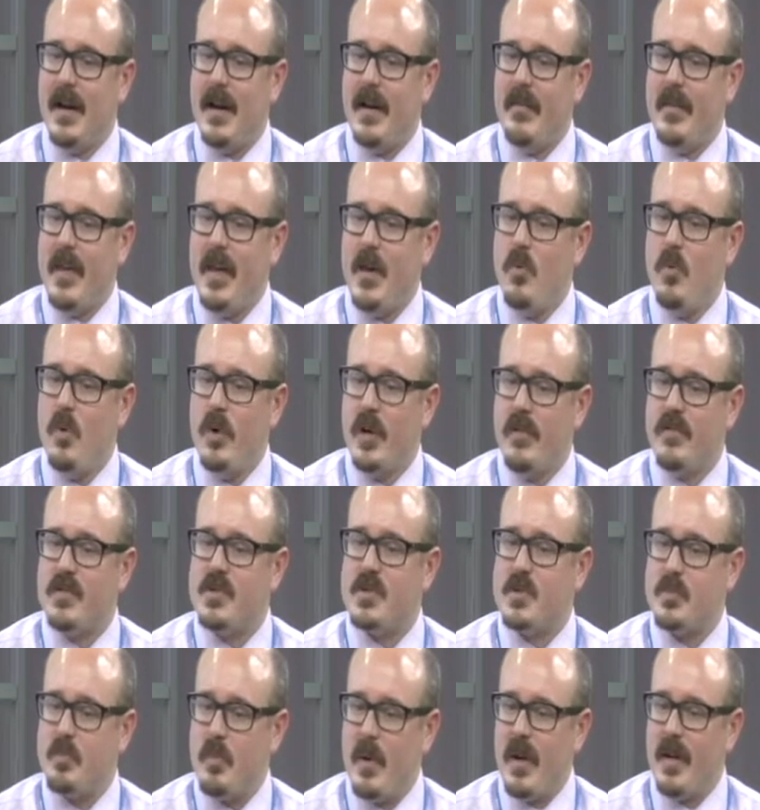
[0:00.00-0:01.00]
they would have
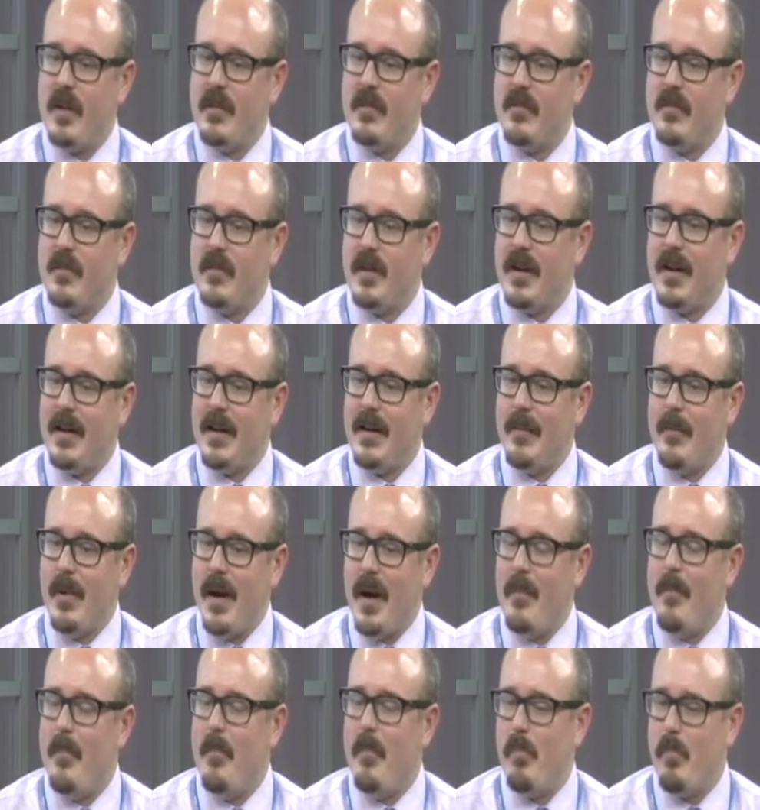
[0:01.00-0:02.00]
spent
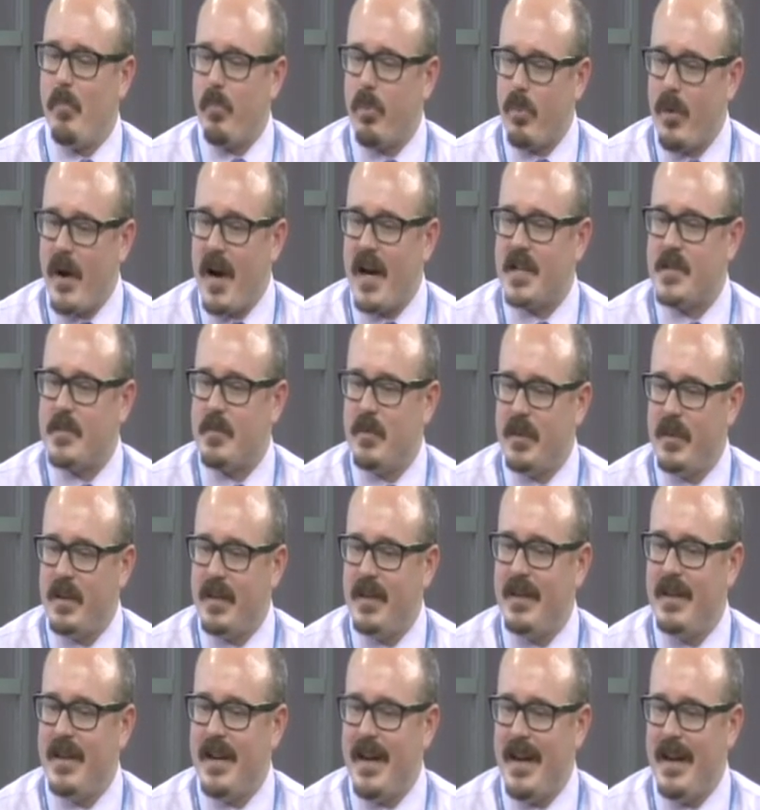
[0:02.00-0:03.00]
approximately
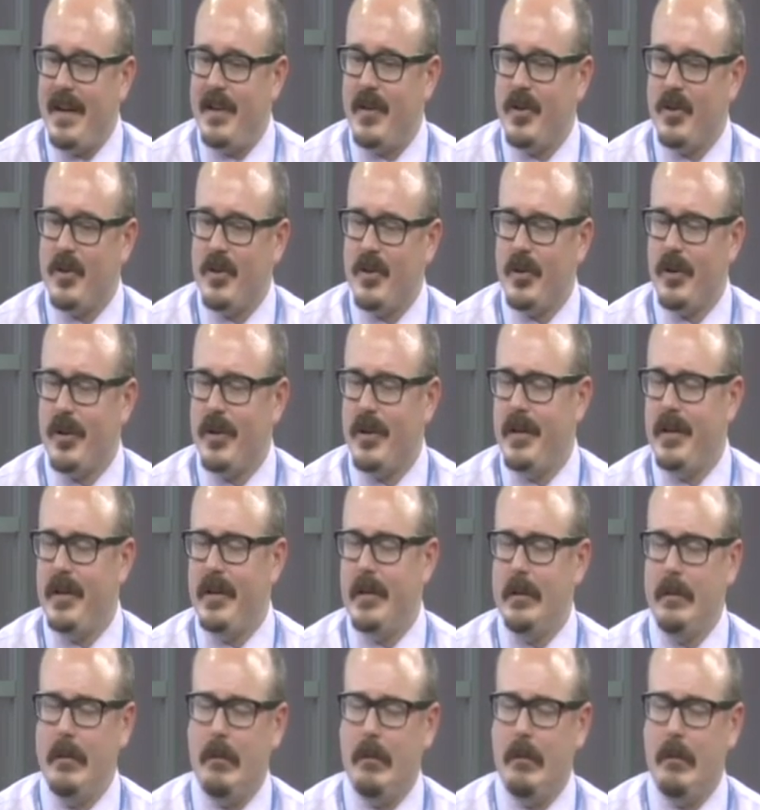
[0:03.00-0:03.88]
$920